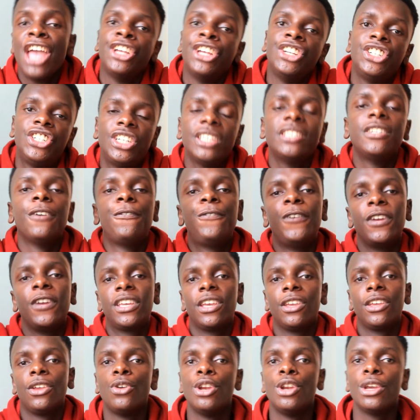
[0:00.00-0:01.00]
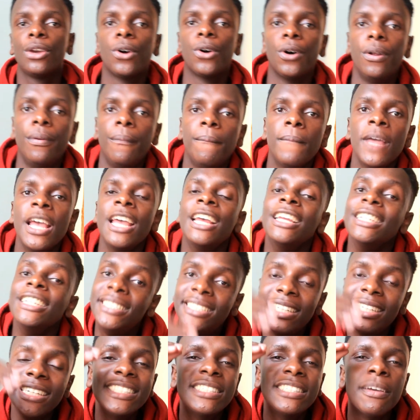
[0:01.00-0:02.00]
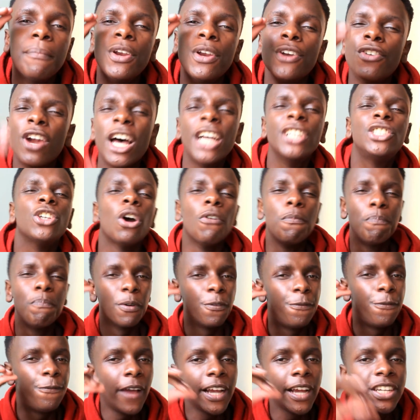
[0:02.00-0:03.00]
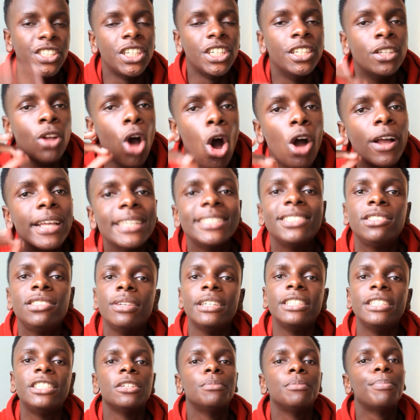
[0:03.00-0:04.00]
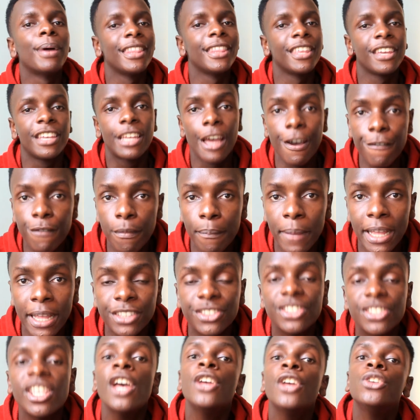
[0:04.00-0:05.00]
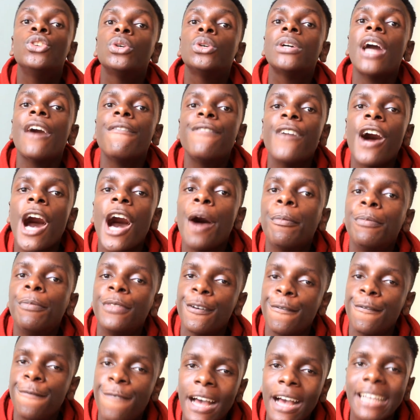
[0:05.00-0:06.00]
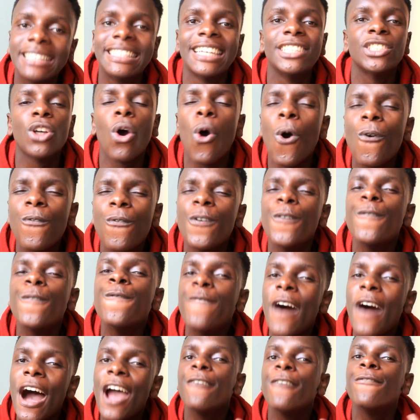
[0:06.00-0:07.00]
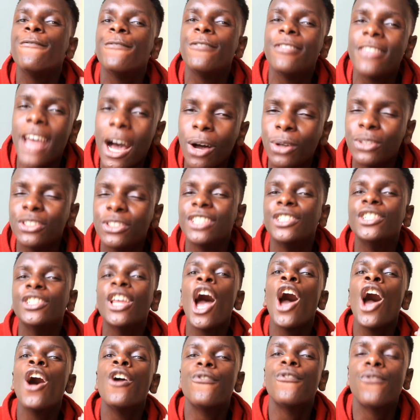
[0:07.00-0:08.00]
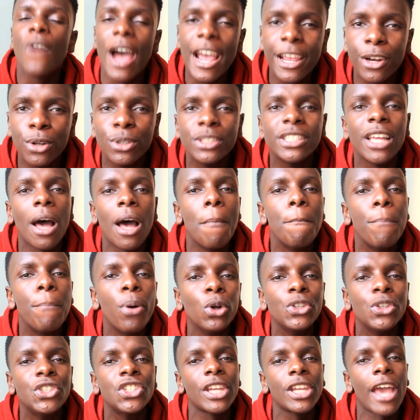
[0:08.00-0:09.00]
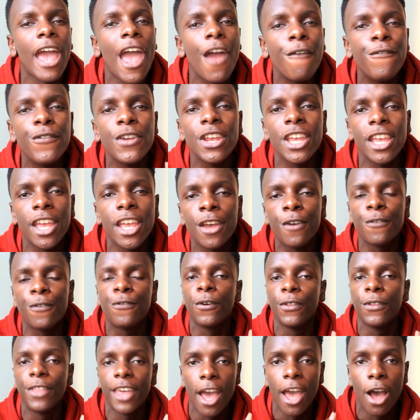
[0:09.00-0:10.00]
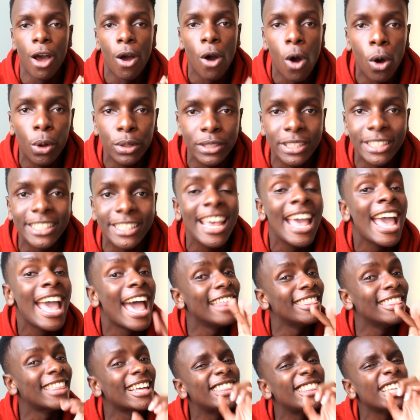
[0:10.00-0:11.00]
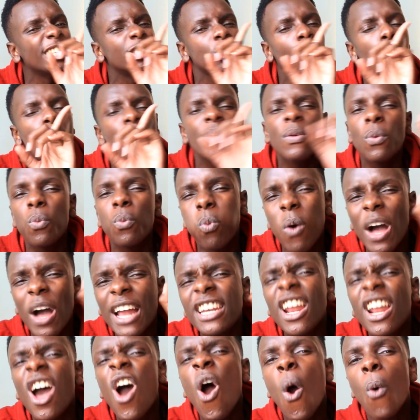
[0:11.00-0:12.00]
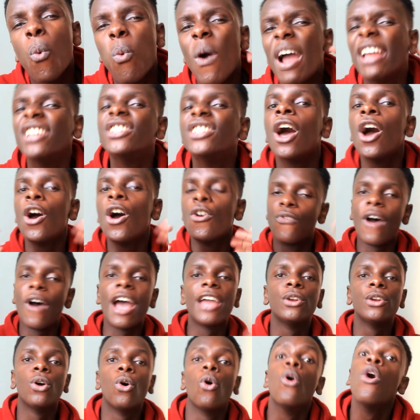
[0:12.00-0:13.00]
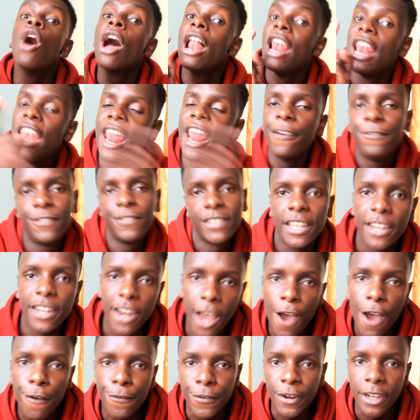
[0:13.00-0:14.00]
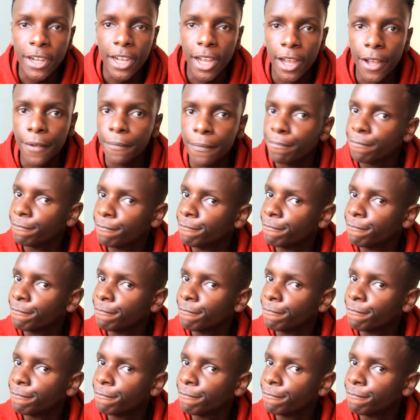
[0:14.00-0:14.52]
She's a freaking unicorn. She's a mirage of perfection orchestrated by the government to cover up the fact that over 5,000 rhinos are poached every year for their horns, and that there's only one white rhino left in Africa.